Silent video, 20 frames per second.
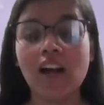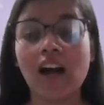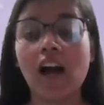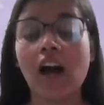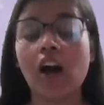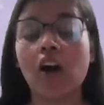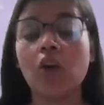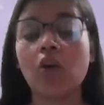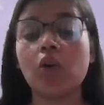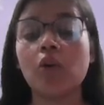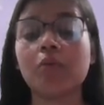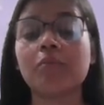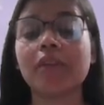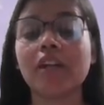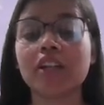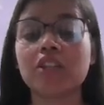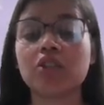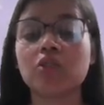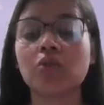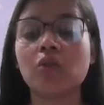I hope
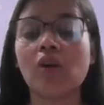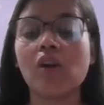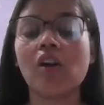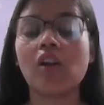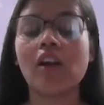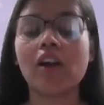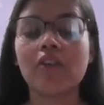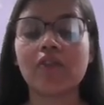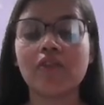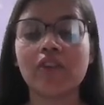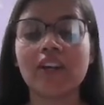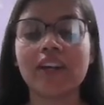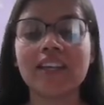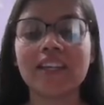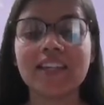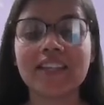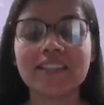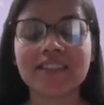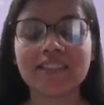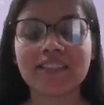that you all are
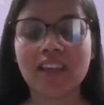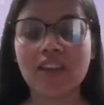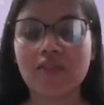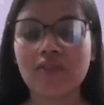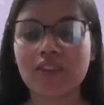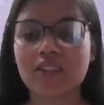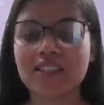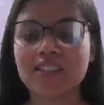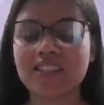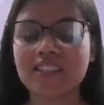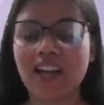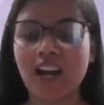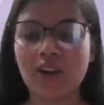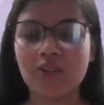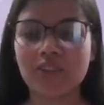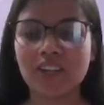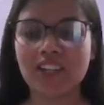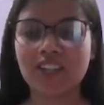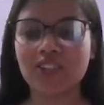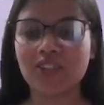very safe and
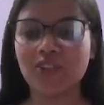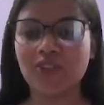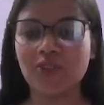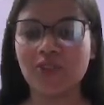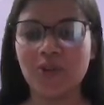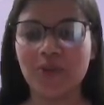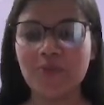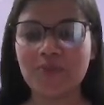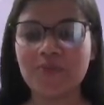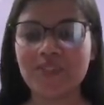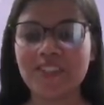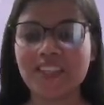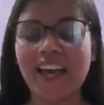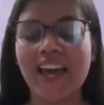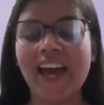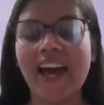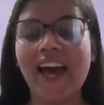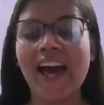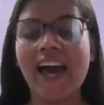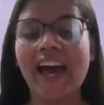sound at your homes.
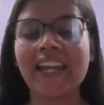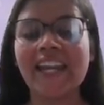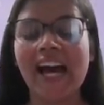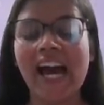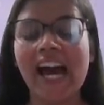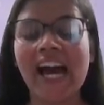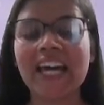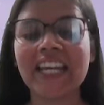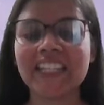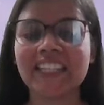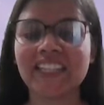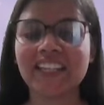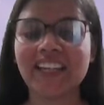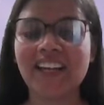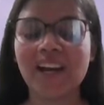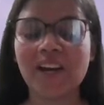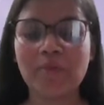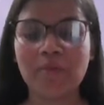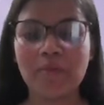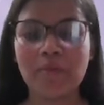And I, Ritika,
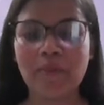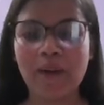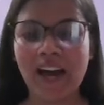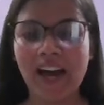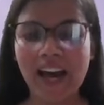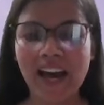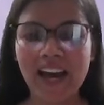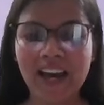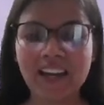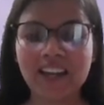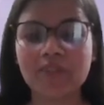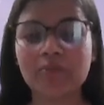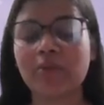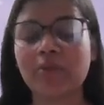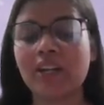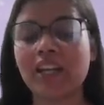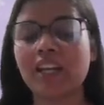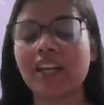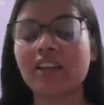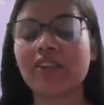am back
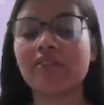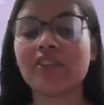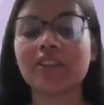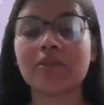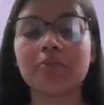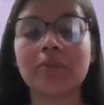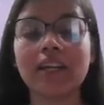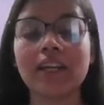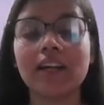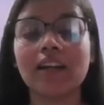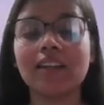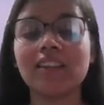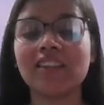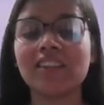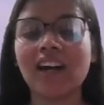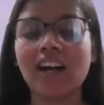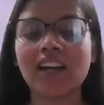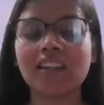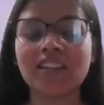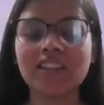bringing with me
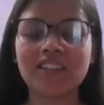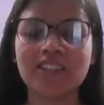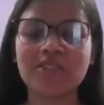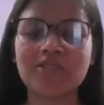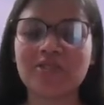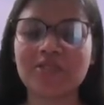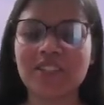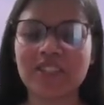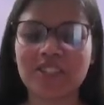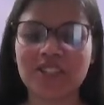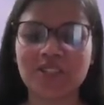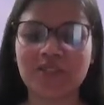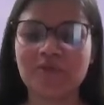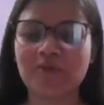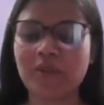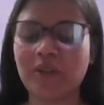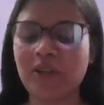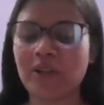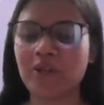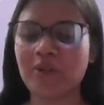another new session
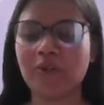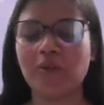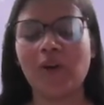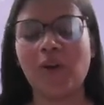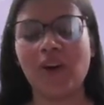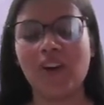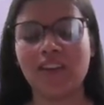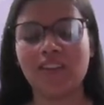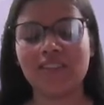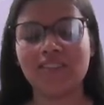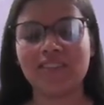for you all.